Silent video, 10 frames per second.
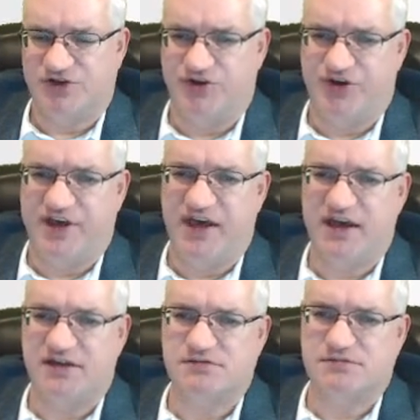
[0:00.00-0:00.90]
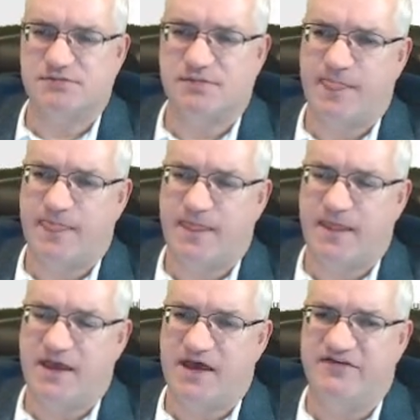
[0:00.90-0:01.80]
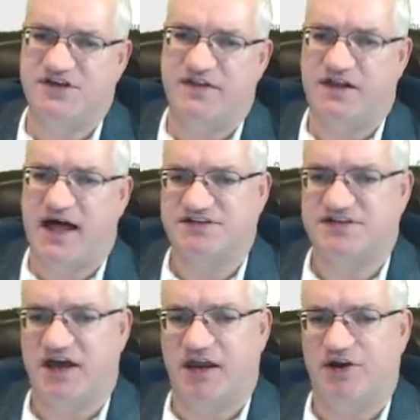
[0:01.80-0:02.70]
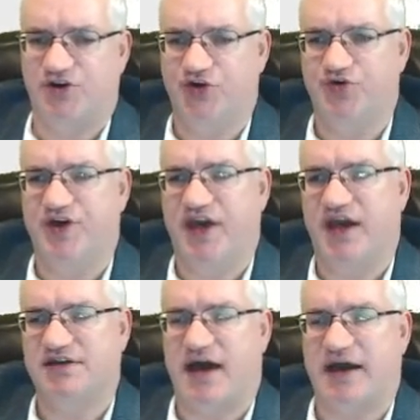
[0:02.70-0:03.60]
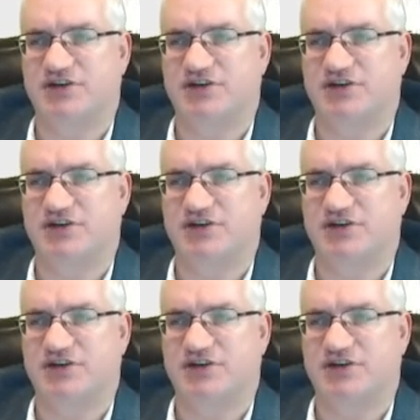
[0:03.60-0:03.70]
So you can't, if it's in the classic editor, you can't